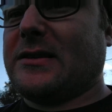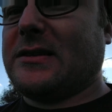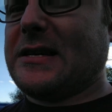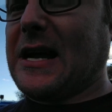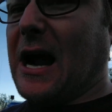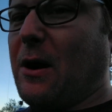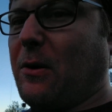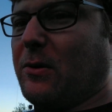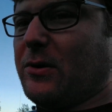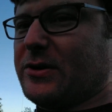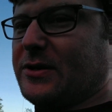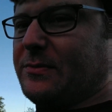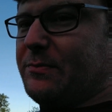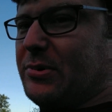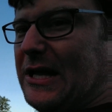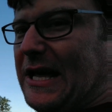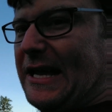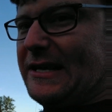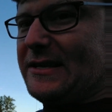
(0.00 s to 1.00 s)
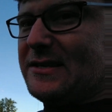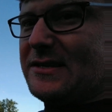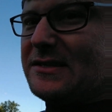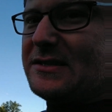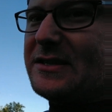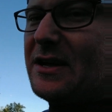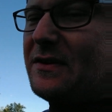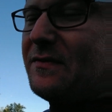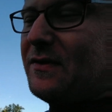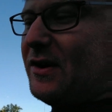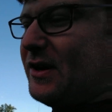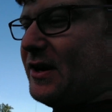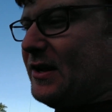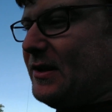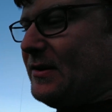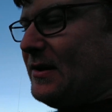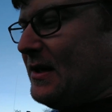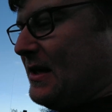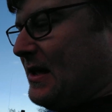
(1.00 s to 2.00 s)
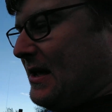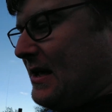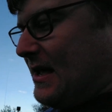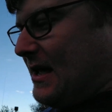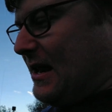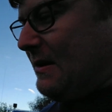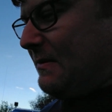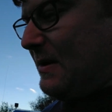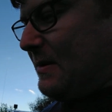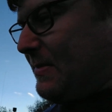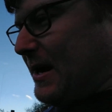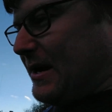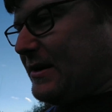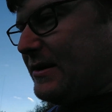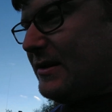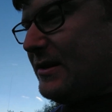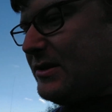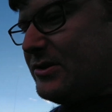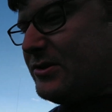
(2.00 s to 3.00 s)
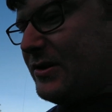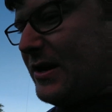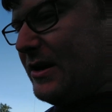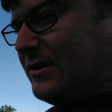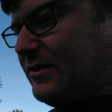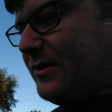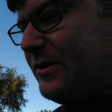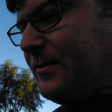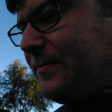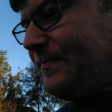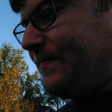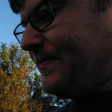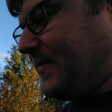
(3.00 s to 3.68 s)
towers and blades and stuff on it. Anyway, back to the trailer.